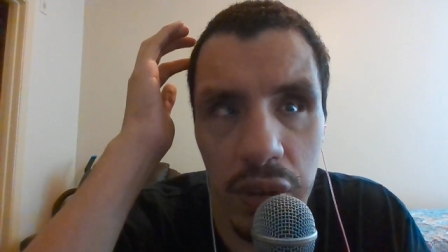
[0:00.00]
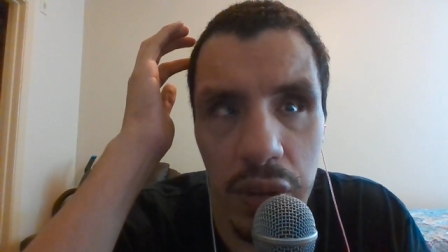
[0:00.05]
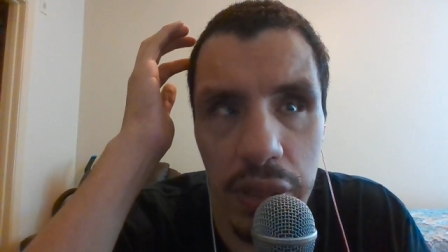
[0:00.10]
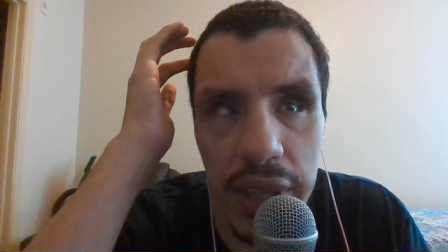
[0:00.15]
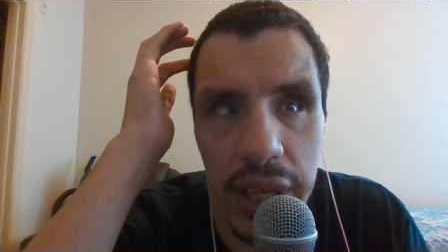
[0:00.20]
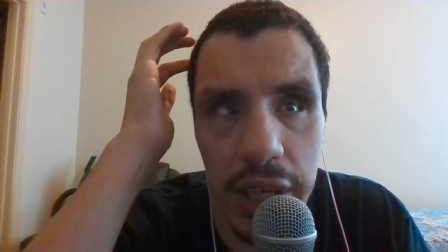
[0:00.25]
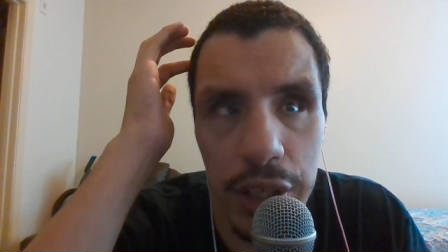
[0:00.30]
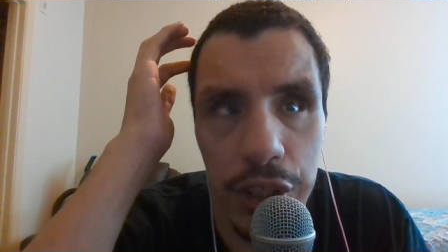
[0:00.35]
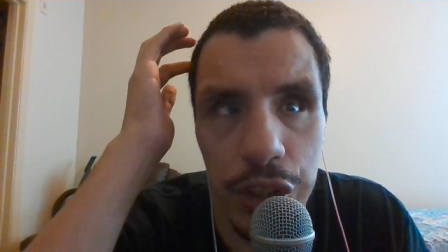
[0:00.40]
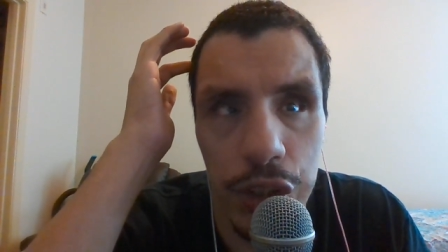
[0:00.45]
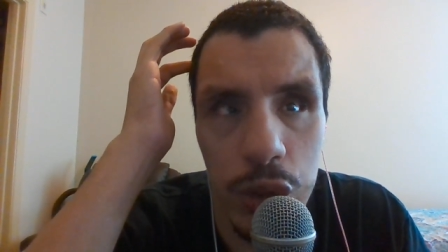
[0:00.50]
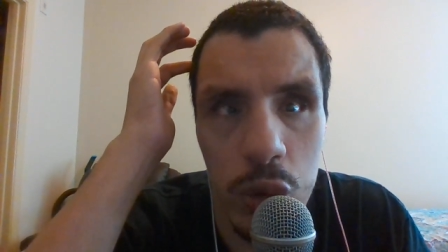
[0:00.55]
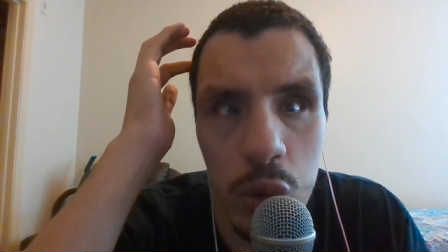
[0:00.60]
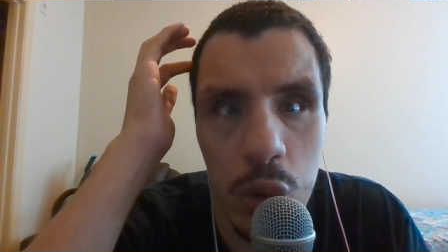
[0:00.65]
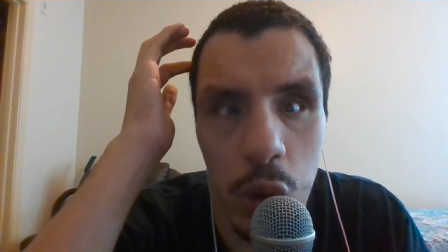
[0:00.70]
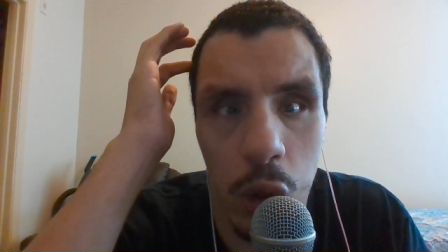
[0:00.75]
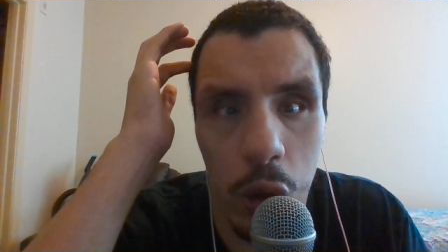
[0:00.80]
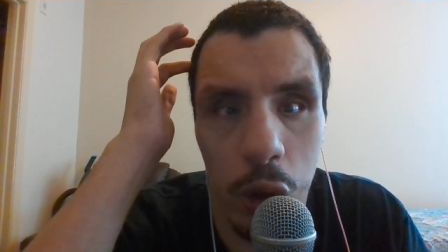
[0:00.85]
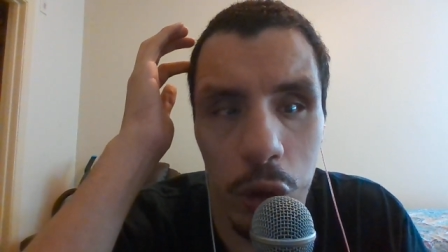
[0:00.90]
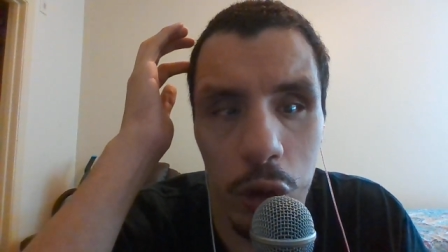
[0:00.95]
that
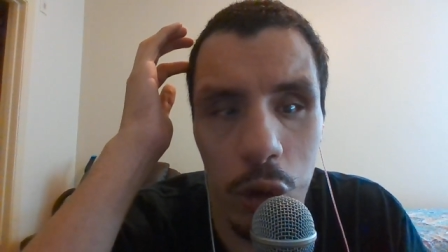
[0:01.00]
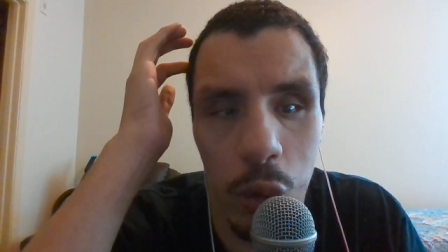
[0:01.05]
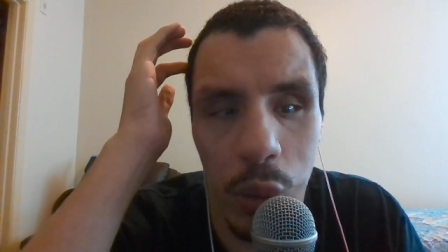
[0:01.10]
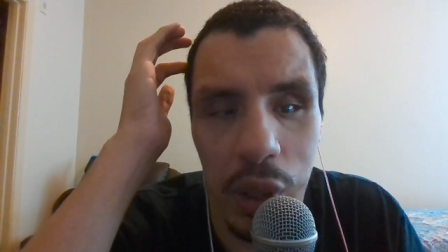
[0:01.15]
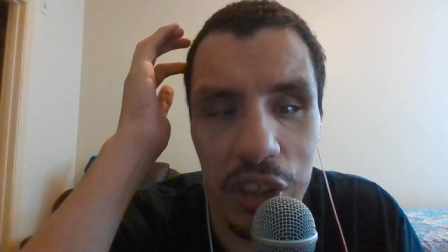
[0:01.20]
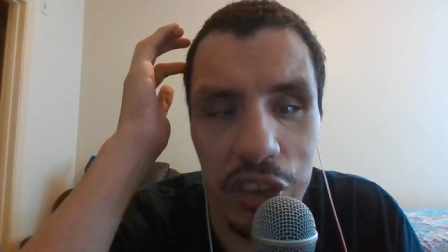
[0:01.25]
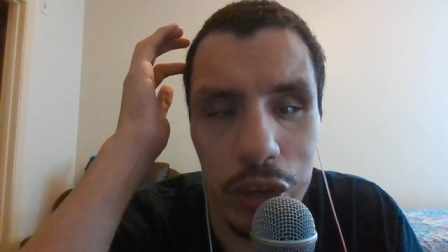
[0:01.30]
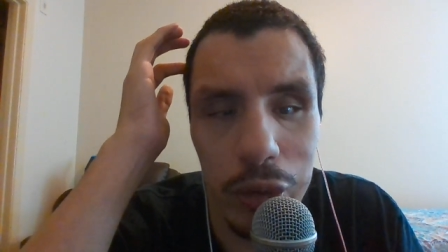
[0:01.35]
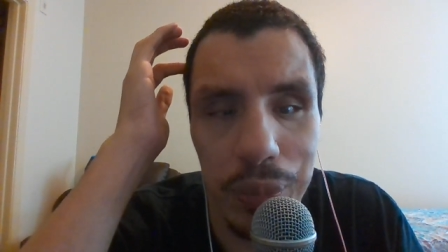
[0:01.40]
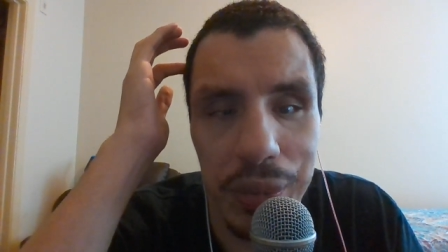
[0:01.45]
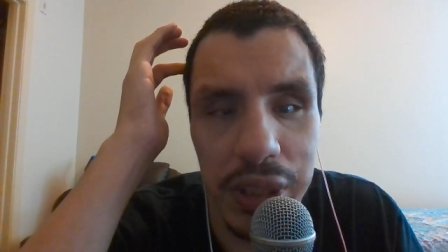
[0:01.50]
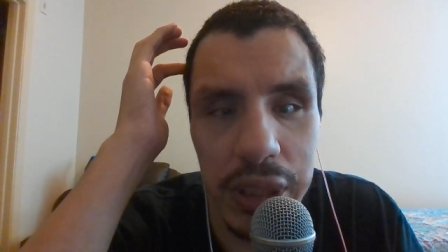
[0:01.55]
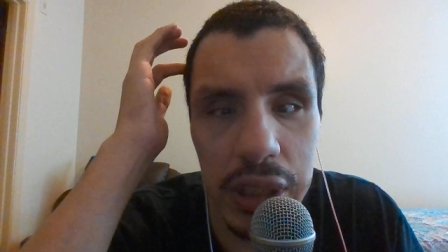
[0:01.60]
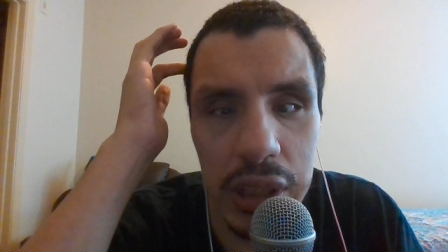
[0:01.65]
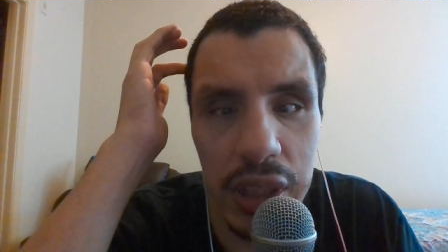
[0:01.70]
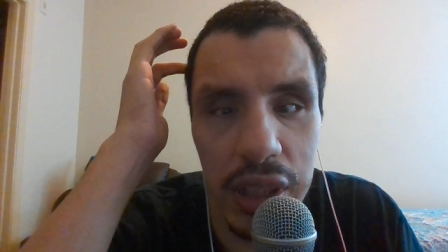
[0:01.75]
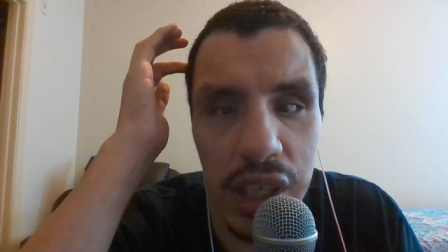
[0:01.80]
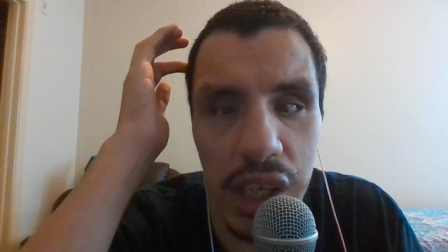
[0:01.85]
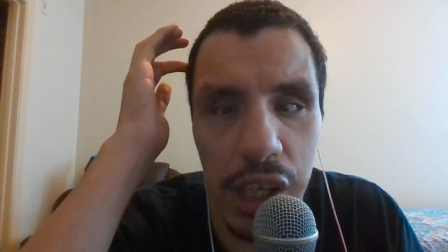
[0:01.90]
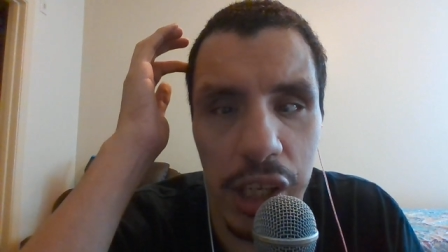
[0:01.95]
you are going to be
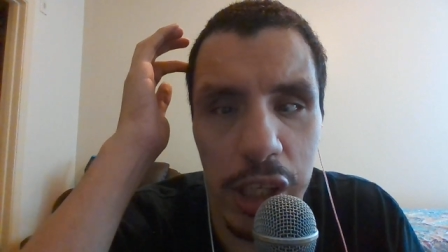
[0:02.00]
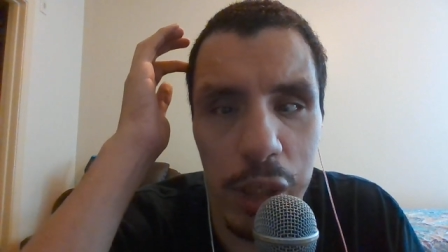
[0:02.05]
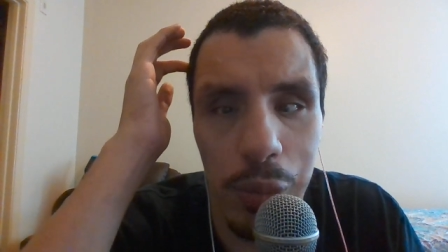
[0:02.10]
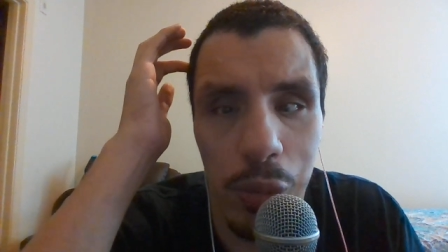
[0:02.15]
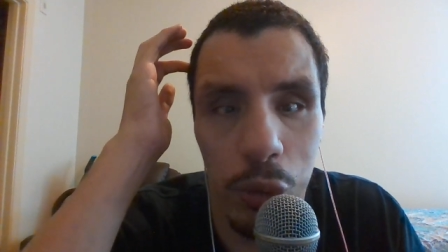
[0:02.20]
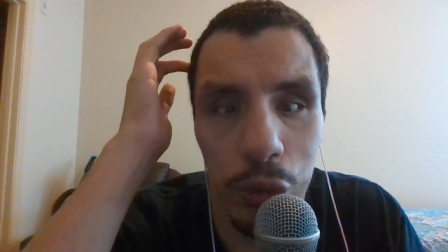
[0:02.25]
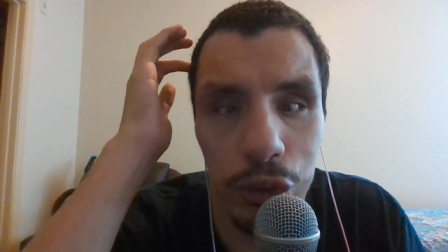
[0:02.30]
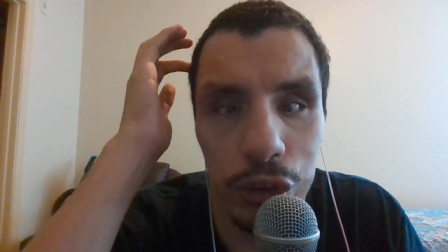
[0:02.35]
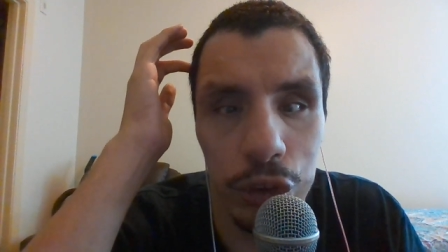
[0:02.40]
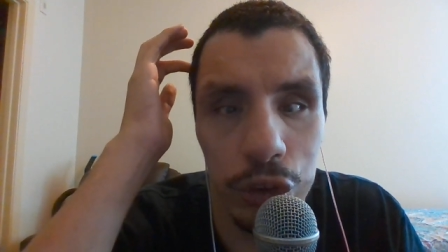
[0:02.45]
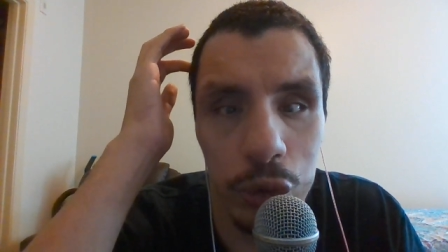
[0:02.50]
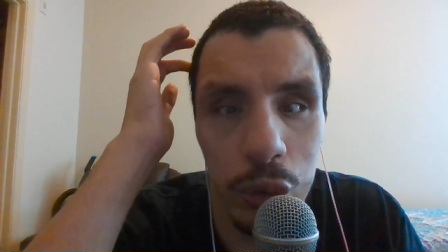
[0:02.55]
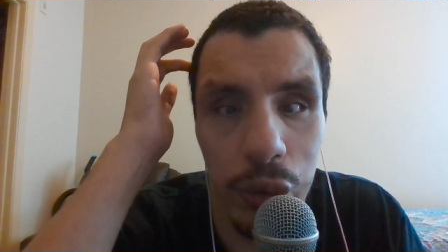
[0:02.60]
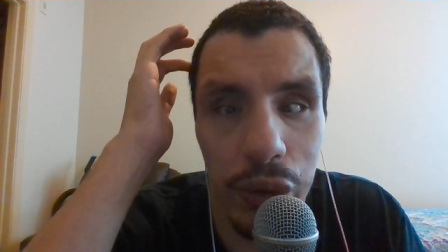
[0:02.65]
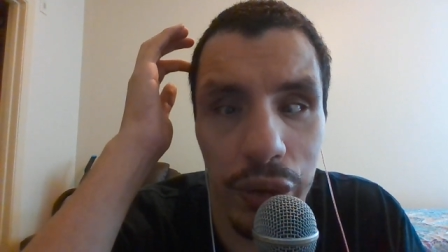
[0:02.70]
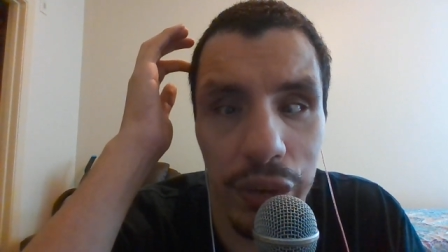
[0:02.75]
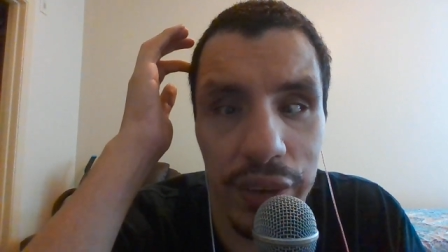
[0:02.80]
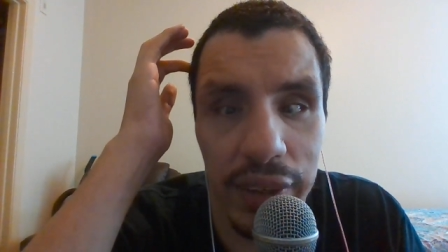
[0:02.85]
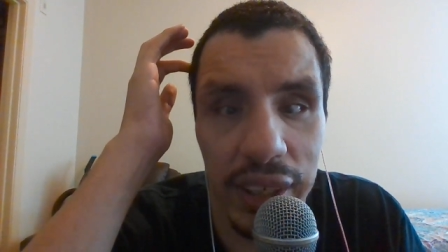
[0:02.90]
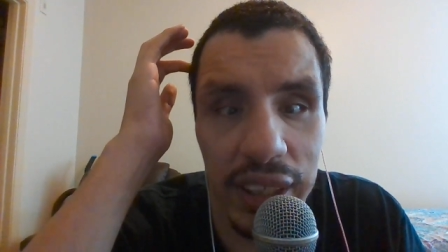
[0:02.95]
unable to do
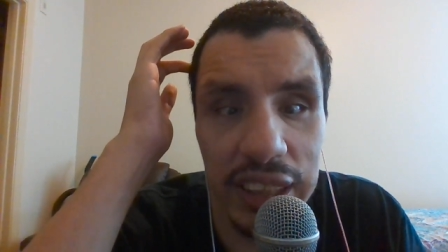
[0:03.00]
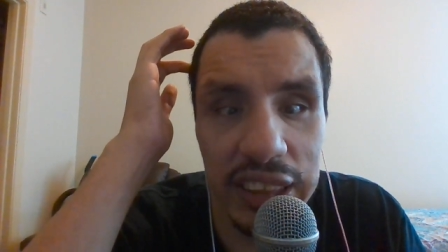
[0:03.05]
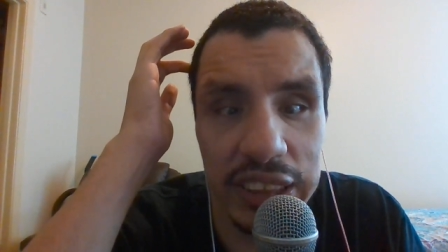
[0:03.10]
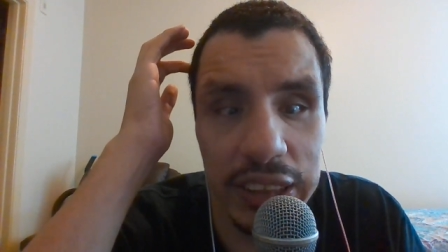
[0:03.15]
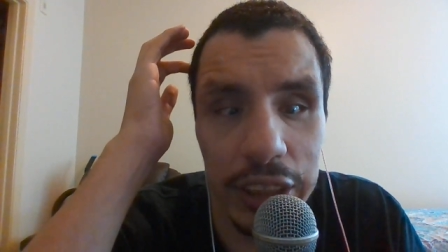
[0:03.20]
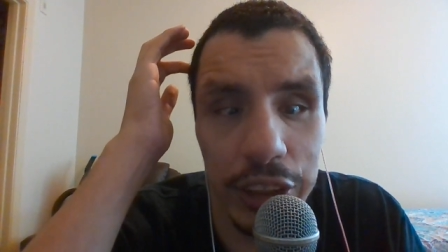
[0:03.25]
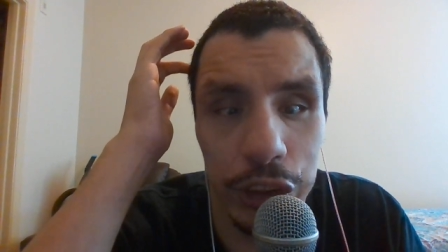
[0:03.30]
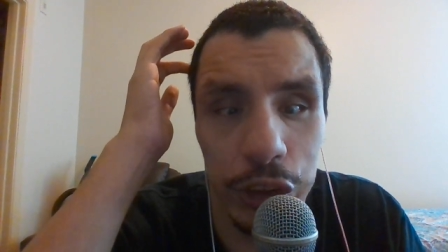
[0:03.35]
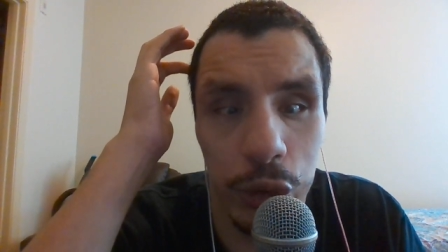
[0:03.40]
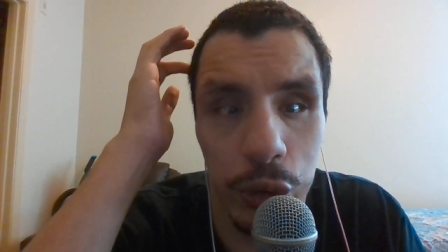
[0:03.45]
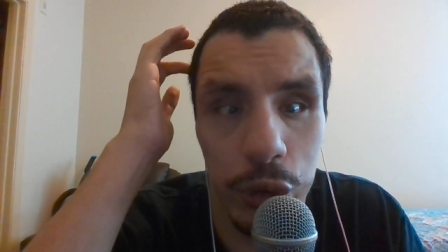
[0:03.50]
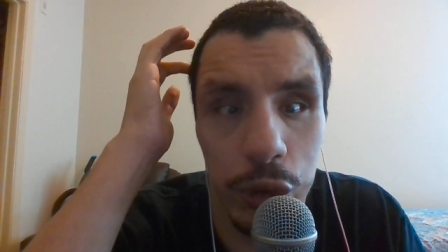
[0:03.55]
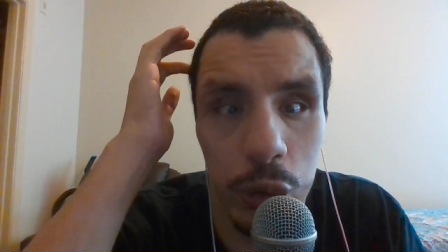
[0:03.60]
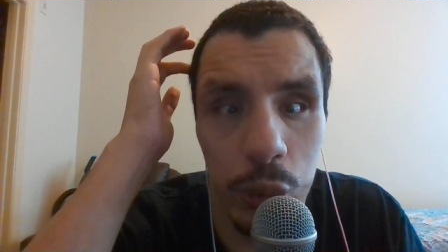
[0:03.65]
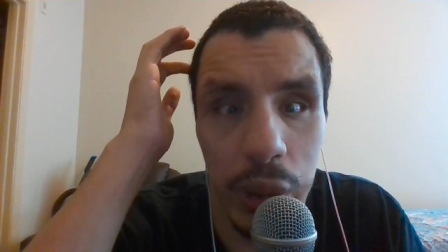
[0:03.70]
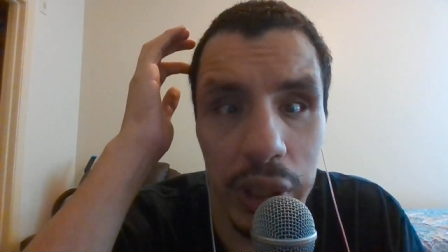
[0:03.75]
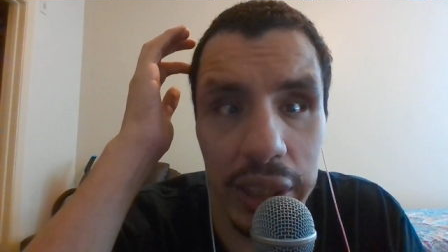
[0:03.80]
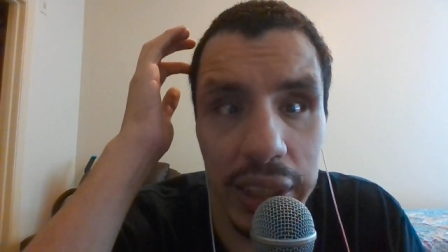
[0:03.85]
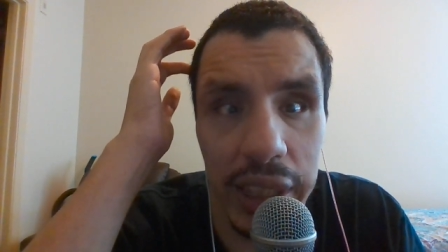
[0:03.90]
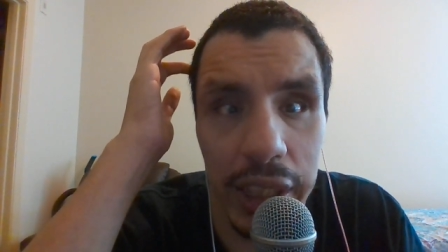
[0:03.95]
the things that you're
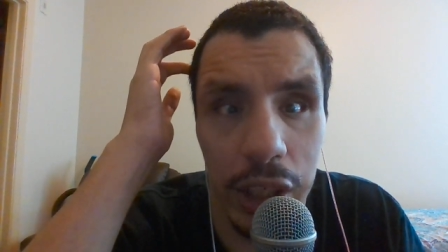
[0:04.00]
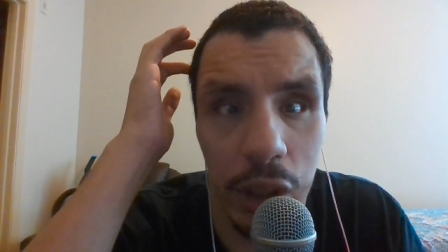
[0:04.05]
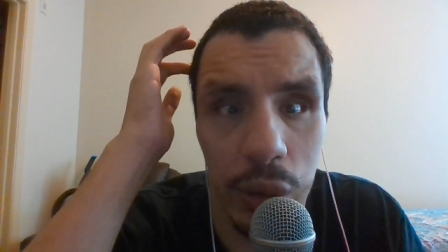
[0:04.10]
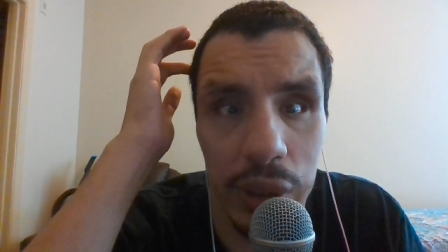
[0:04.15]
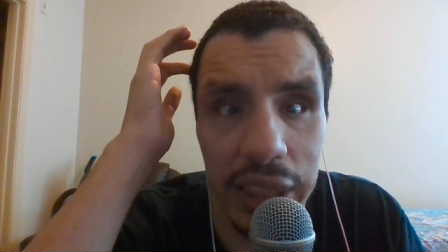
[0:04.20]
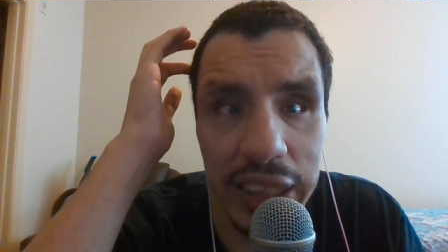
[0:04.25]
doing now.